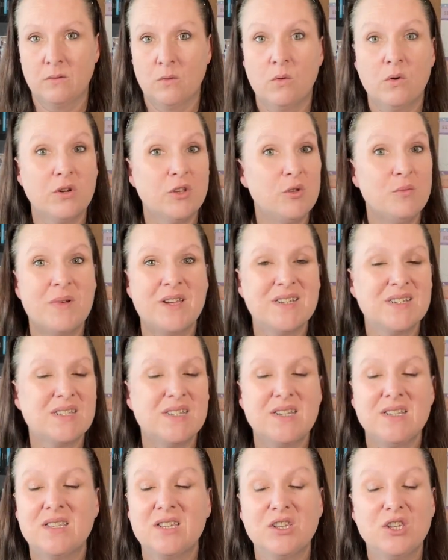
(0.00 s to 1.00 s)
Or you might
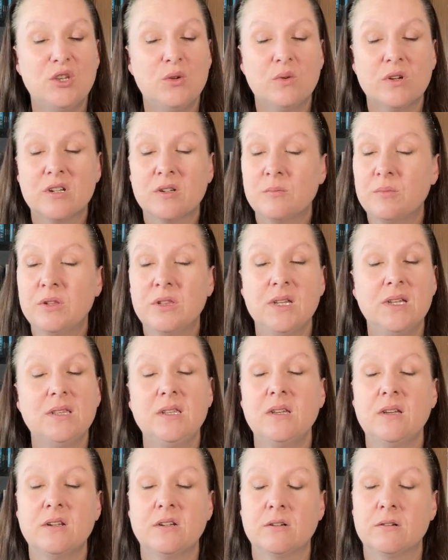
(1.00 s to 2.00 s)
see that you are
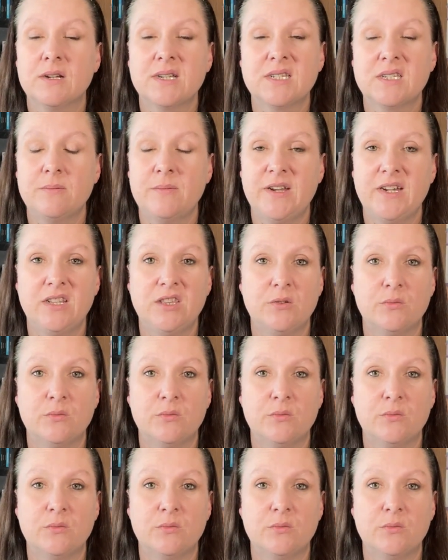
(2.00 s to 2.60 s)
completely underestimating